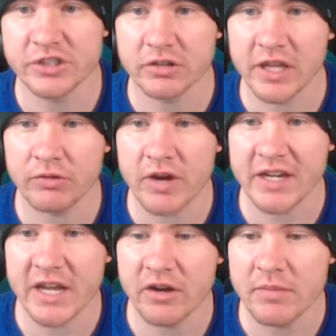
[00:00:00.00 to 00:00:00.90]
So like
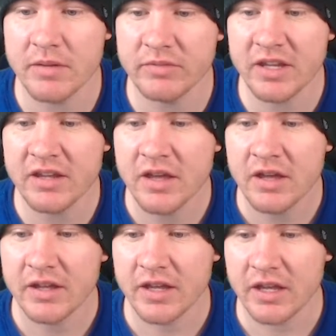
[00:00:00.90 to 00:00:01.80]
right now I'm empty
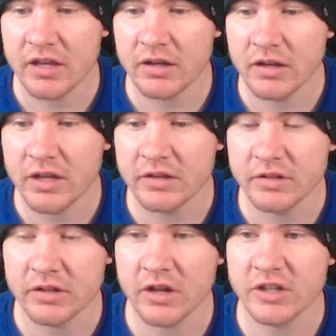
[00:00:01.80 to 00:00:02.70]

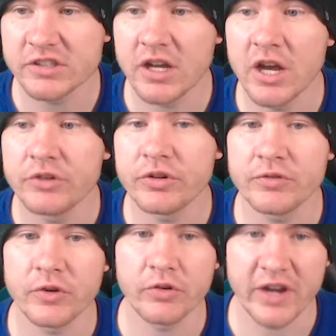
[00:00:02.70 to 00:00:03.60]
it costs 100
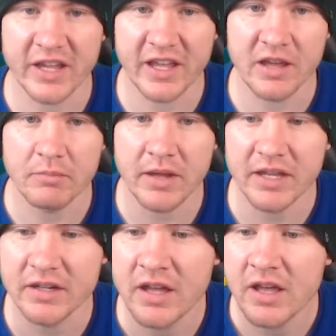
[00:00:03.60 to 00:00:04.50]
for grand
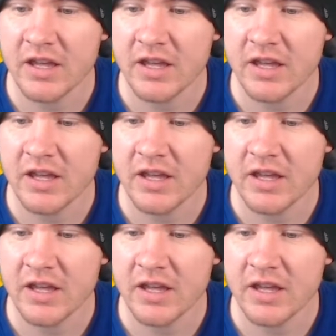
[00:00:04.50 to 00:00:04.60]
campaign.